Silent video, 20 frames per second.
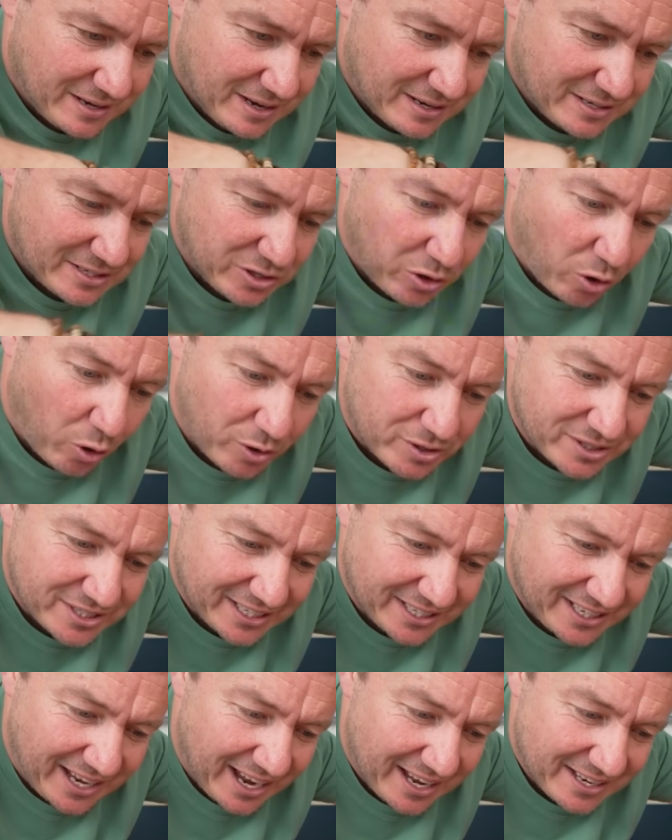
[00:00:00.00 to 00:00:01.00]
And as hot as
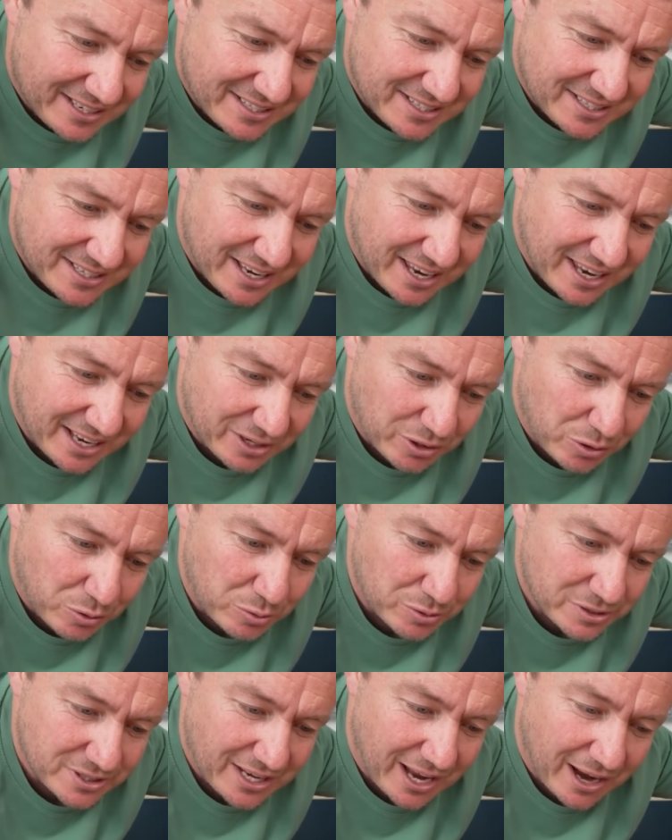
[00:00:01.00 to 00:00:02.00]
it gets, it
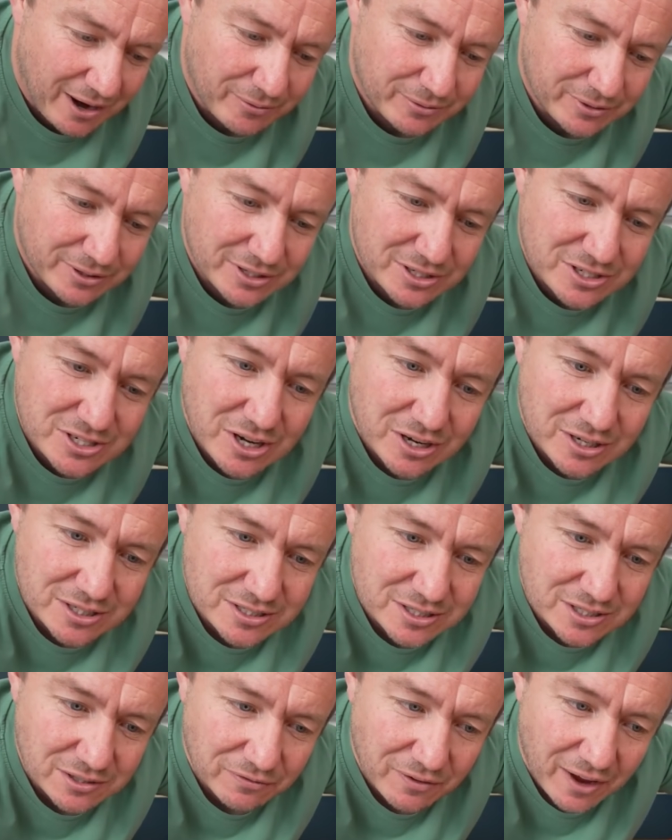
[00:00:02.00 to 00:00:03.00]
cools down
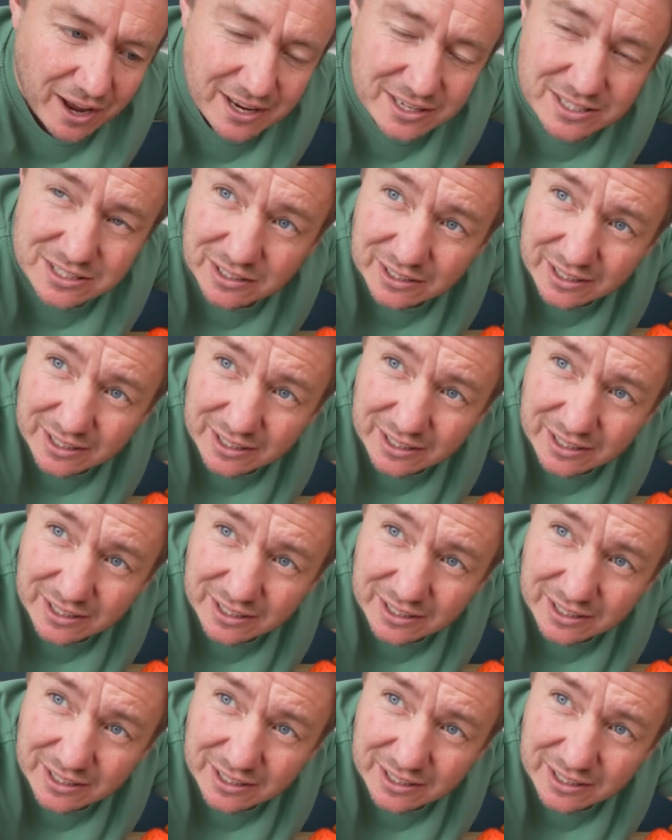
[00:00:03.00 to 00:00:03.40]
just as fast.